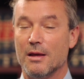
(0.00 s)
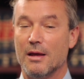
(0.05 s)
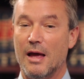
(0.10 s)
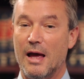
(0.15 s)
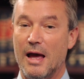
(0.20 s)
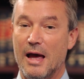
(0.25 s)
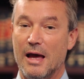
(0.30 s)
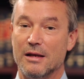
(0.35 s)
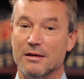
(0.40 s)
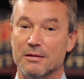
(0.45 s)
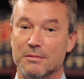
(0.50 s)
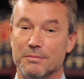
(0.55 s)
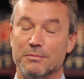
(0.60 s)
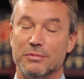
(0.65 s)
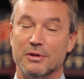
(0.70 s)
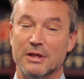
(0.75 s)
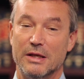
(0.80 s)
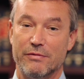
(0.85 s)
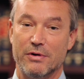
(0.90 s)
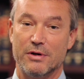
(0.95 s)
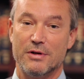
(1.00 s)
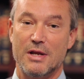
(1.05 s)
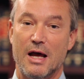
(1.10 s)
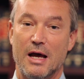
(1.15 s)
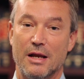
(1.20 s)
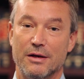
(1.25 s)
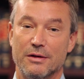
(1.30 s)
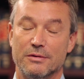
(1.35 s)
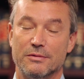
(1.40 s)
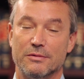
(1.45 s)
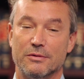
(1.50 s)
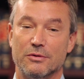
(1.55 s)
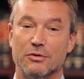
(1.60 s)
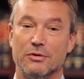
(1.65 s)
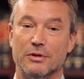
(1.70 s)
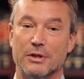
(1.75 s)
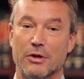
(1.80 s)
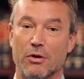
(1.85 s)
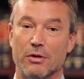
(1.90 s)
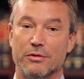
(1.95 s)
And believe it or not,
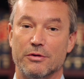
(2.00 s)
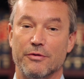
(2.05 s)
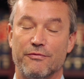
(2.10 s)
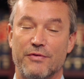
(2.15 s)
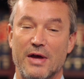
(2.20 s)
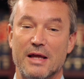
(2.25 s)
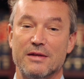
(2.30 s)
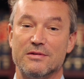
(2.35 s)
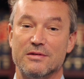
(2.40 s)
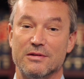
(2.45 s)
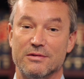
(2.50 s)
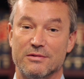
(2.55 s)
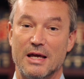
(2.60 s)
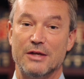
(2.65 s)
there are defenses